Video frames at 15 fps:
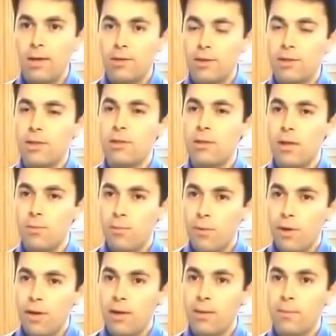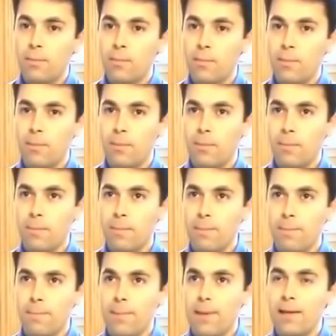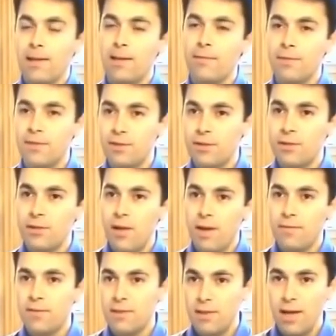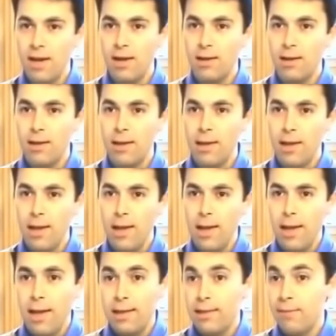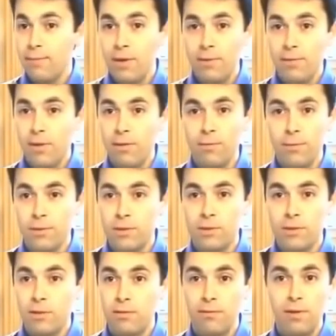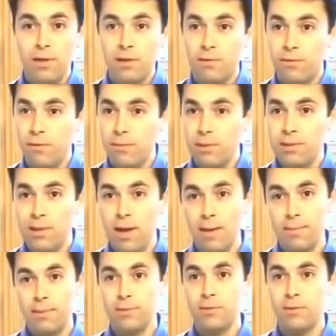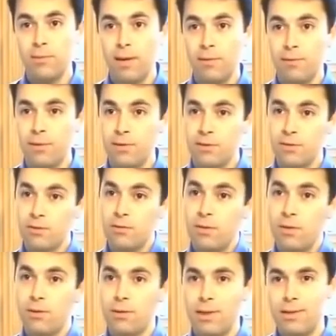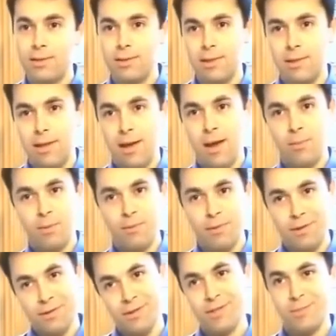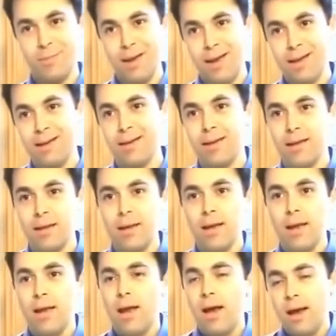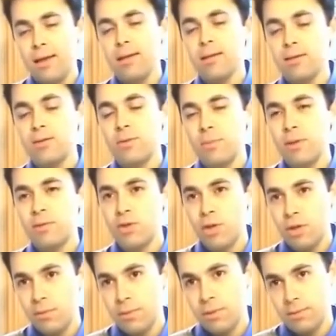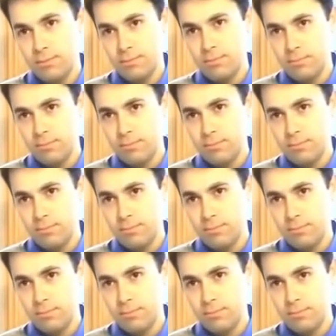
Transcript: I just did not want to live a certain lifestyle, and then whenever it was convenient for me, tap into my religious cloak and say, "No, I'm a religious man." I needed to be genuine.